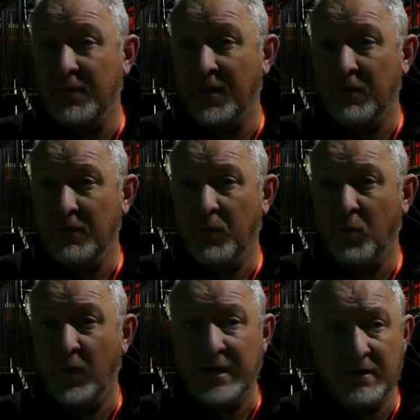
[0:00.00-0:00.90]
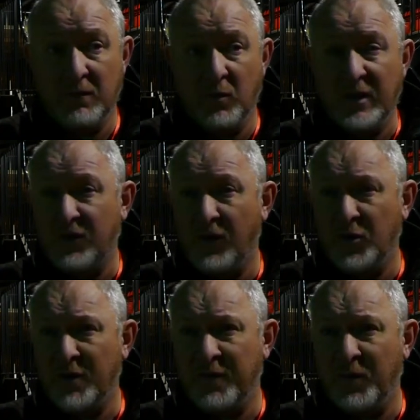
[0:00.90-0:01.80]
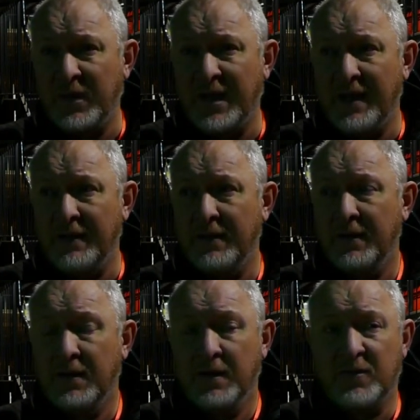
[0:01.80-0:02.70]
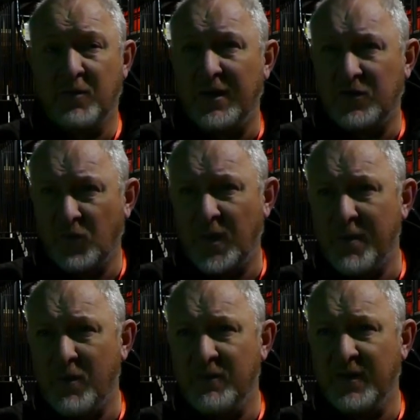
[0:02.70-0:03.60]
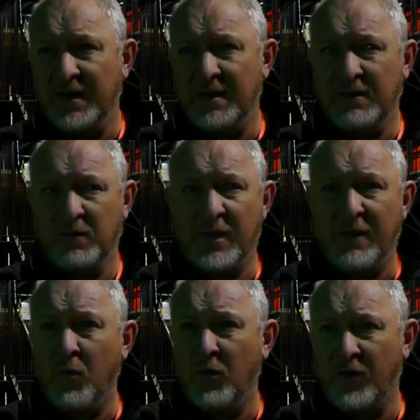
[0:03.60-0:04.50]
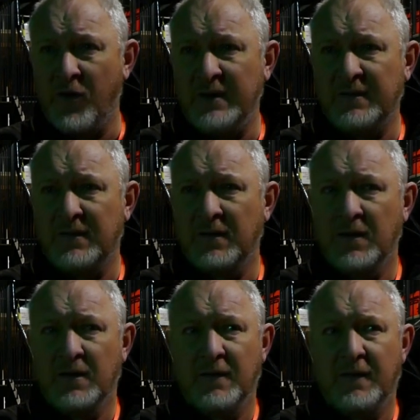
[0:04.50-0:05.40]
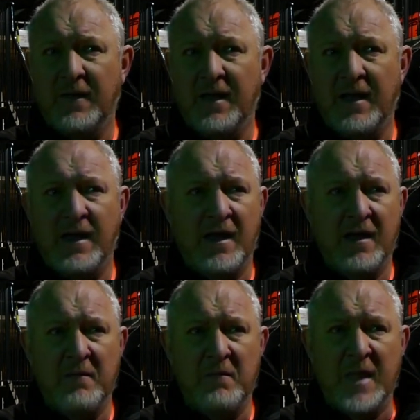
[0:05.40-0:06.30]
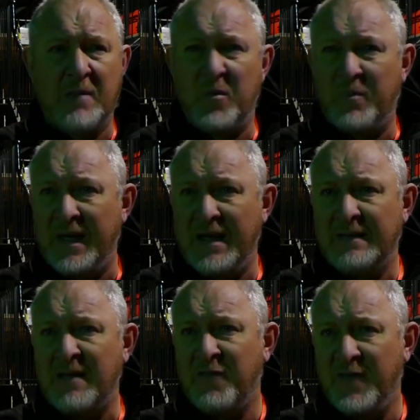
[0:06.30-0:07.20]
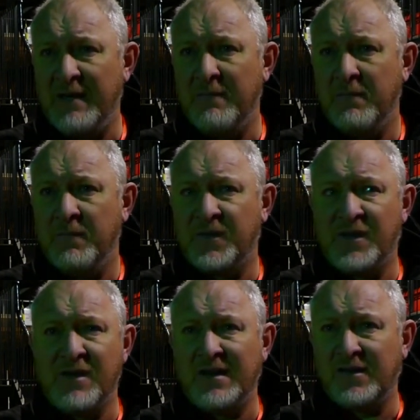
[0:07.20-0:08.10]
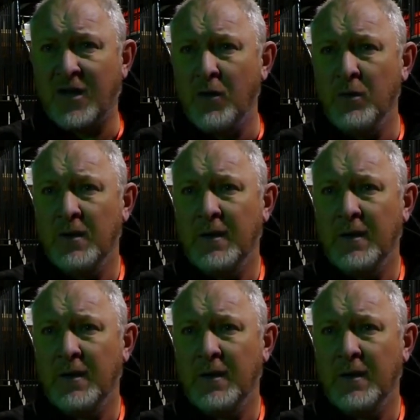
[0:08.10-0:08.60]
you know, we we try and do everything we can to make sure they're motivated, they're organised, they're they're prepared, they're fit, so they're ready to go.